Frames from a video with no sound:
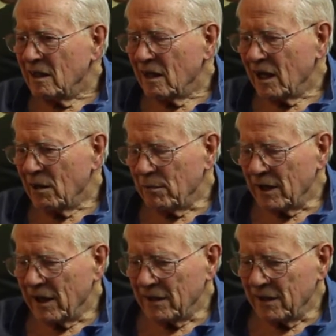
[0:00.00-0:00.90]
I'm
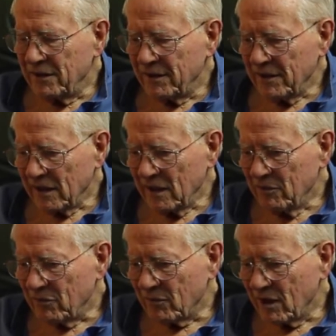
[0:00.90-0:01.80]
93,
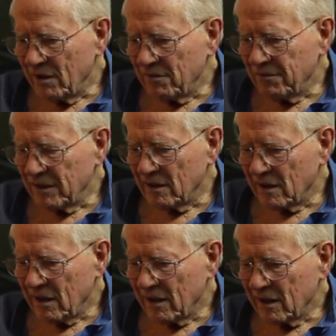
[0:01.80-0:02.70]
and I feel
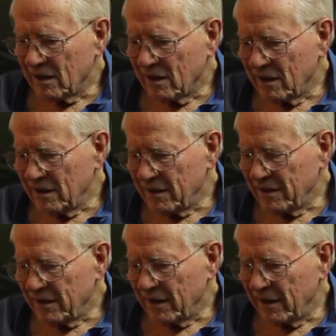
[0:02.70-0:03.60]
like
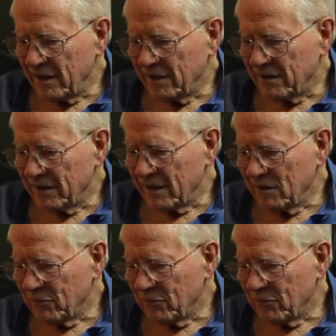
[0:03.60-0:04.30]
193.